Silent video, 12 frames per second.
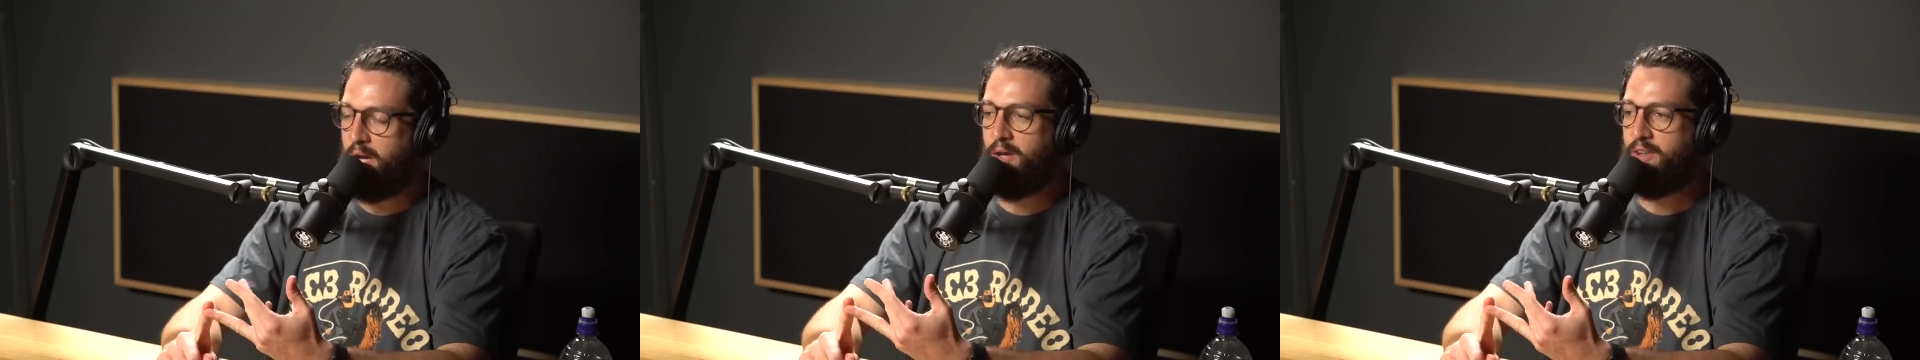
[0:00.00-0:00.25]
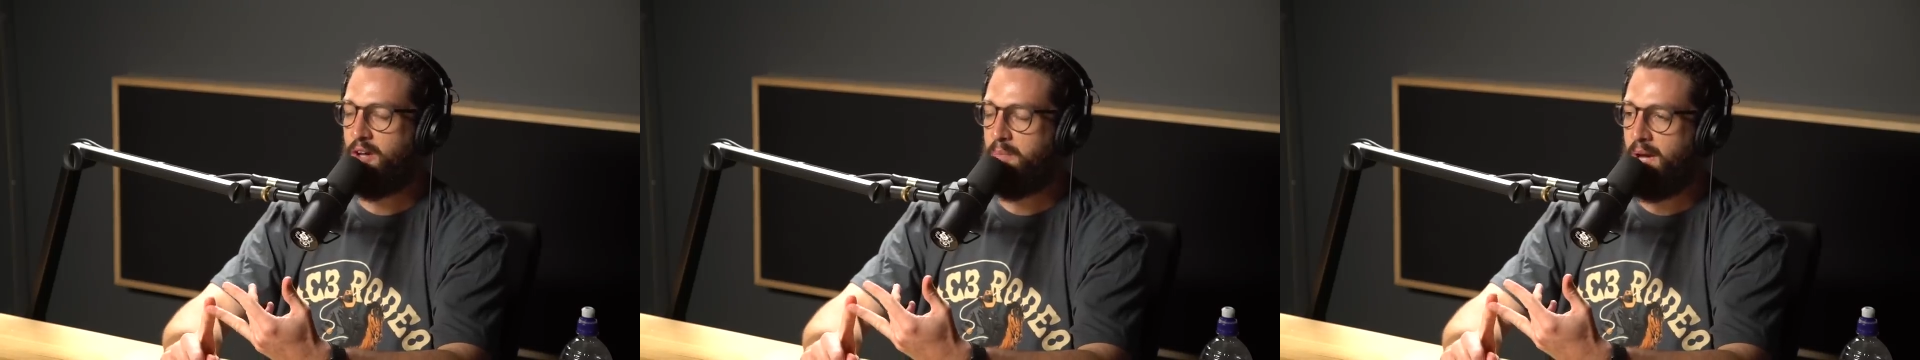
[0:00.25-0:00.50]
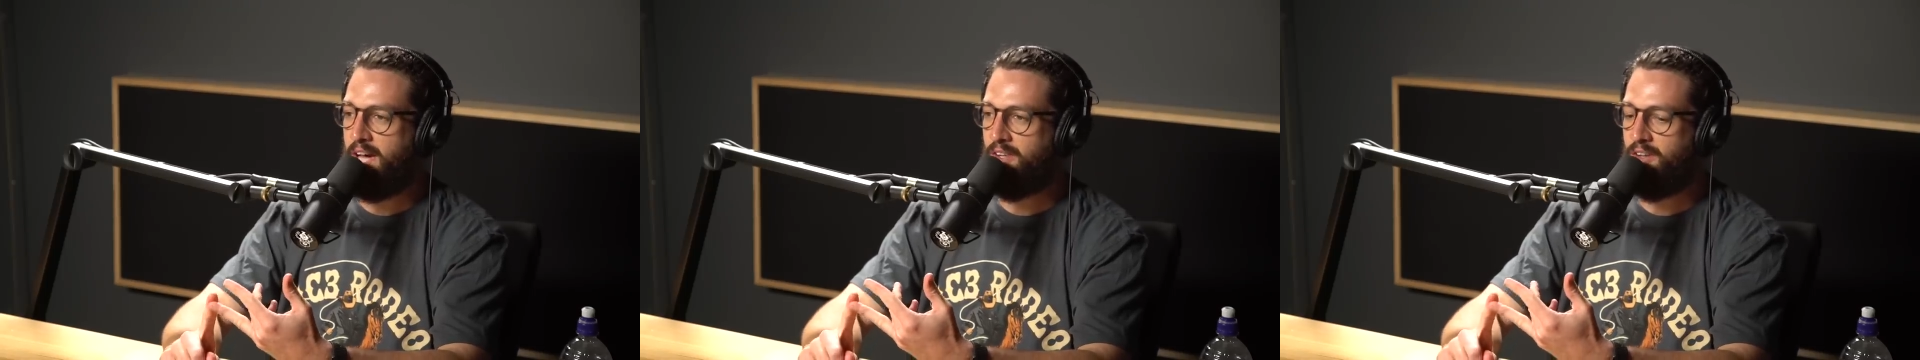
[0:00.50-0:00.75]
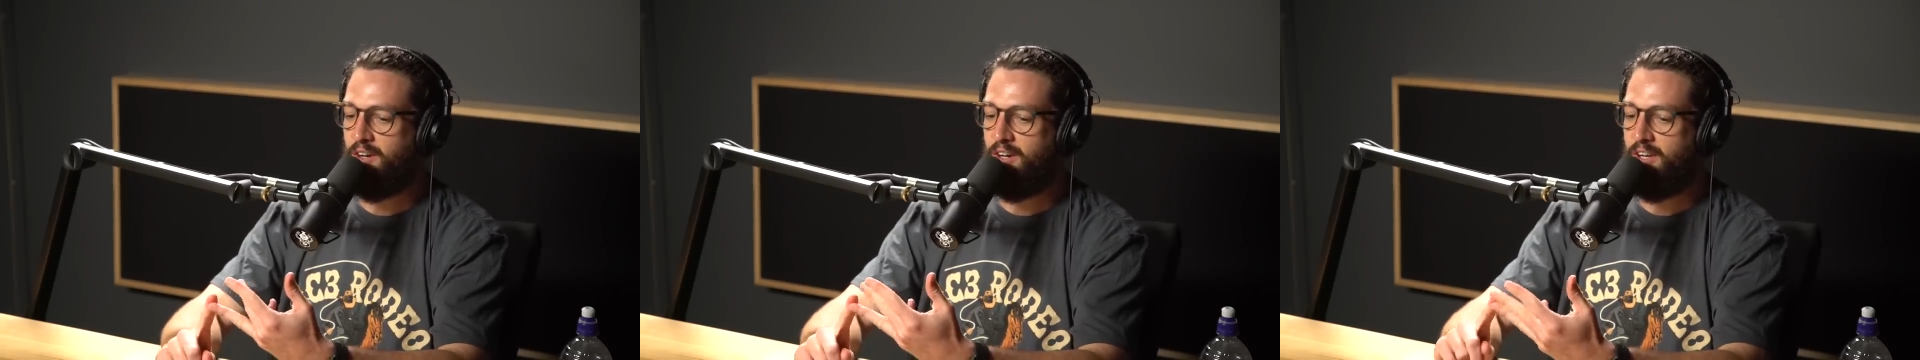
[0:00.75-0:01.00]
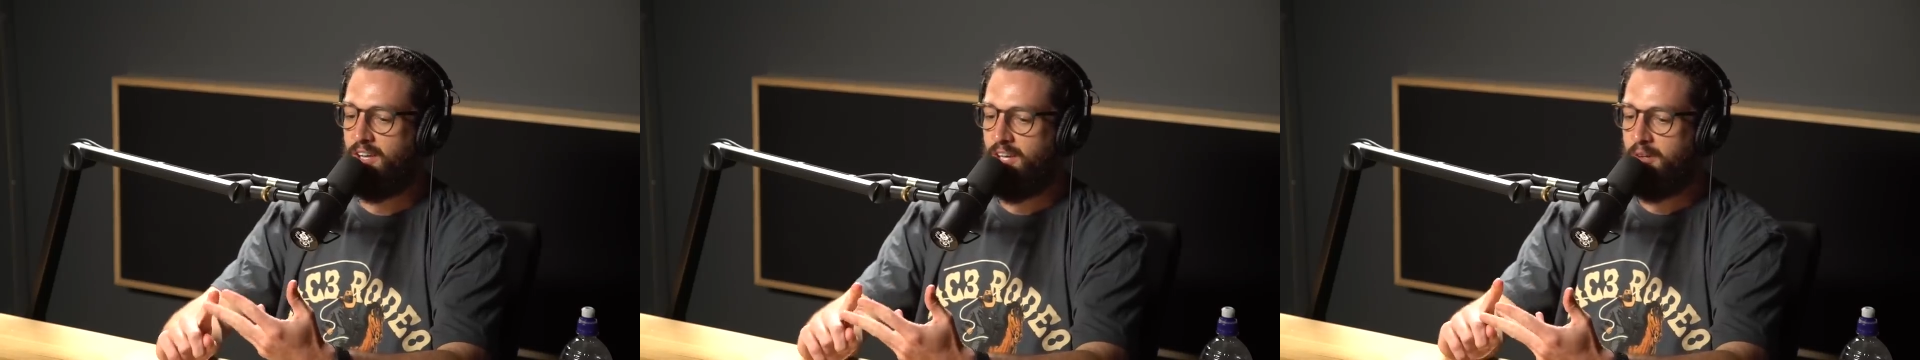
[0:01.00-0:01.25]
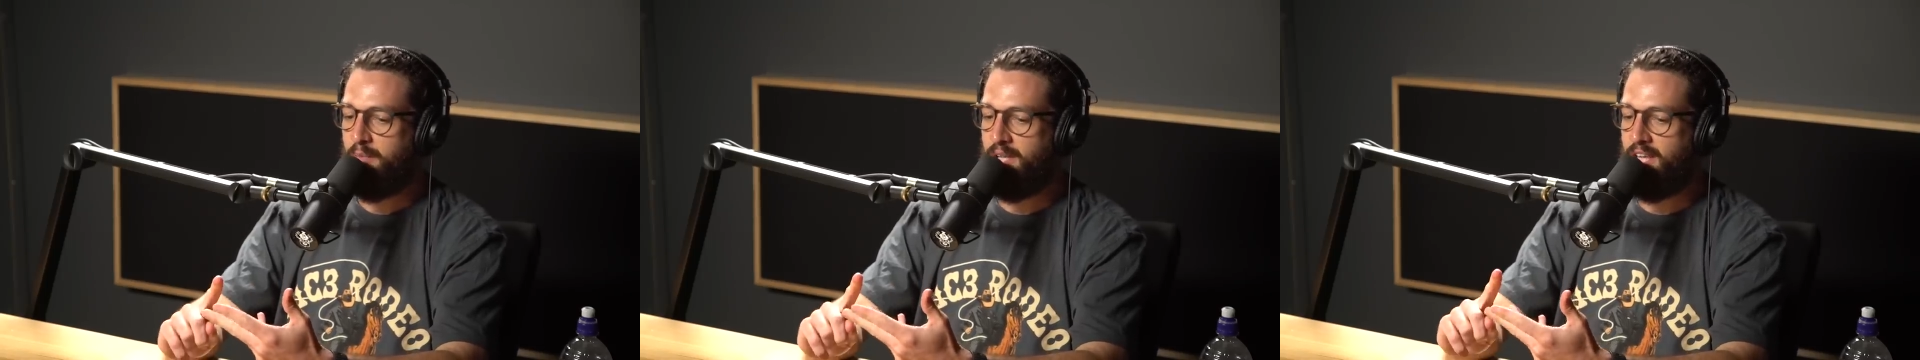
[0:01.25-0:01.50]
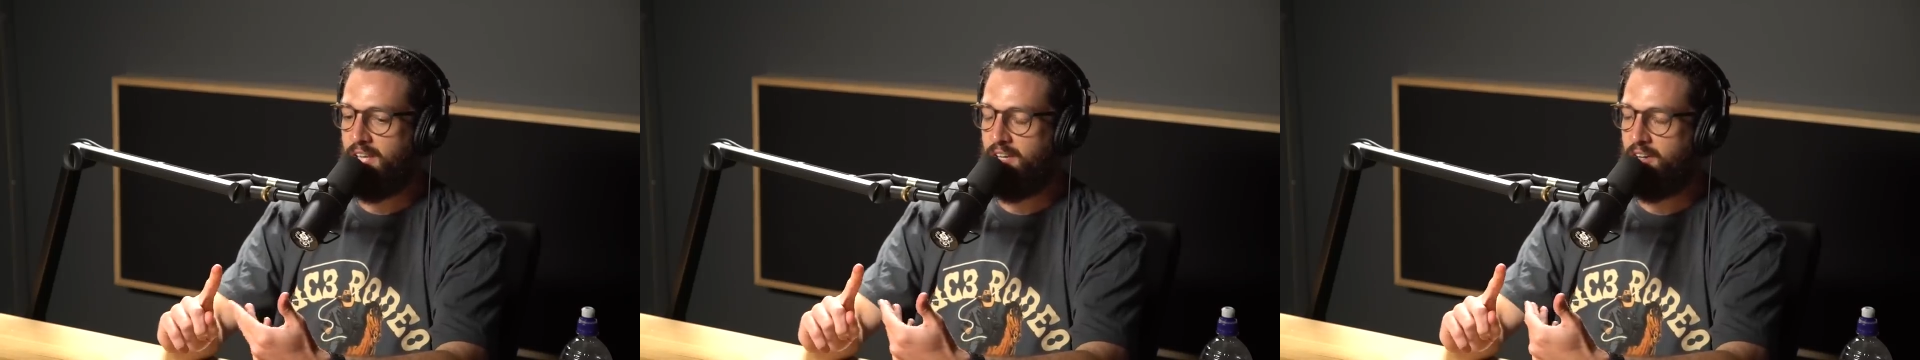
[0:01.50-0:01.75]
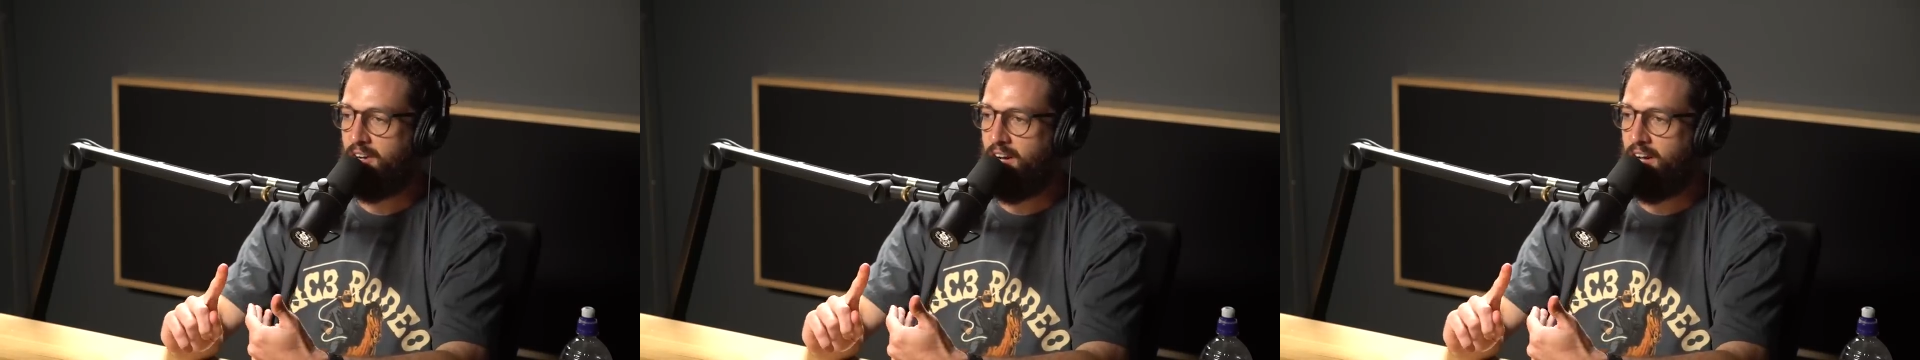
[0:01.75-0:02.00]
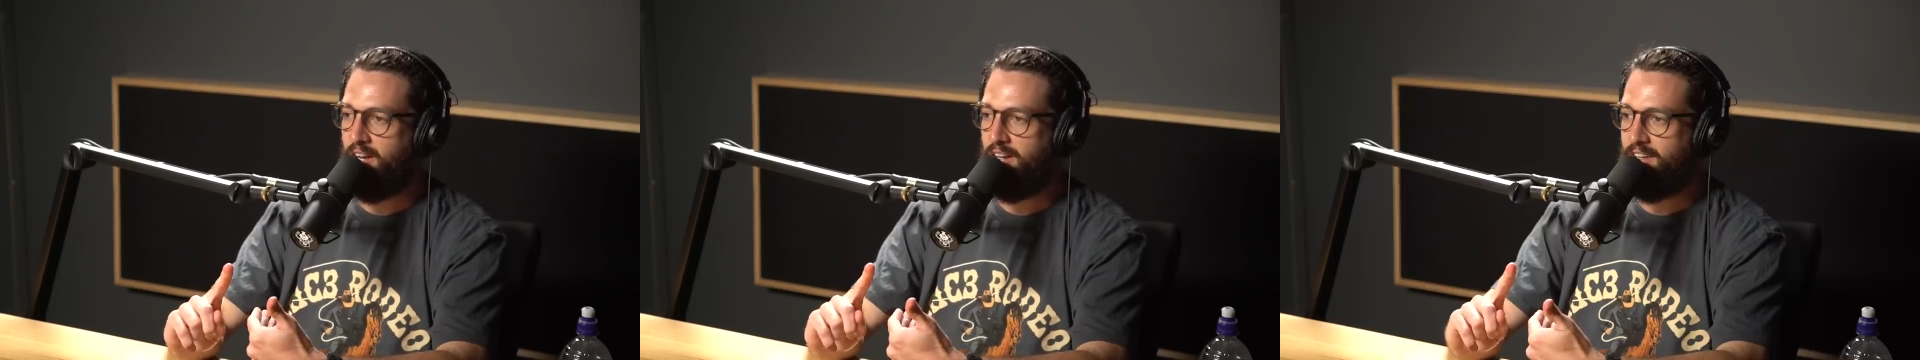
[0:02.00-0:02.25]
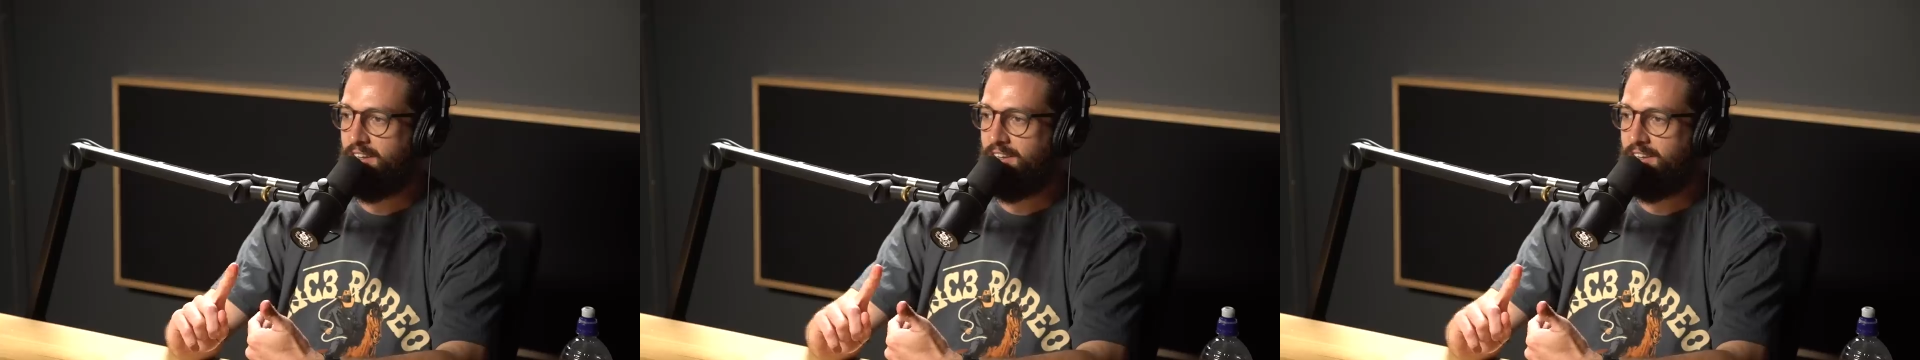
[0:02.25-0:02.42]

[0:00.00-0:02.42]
Bell don't pay a lot, but then you got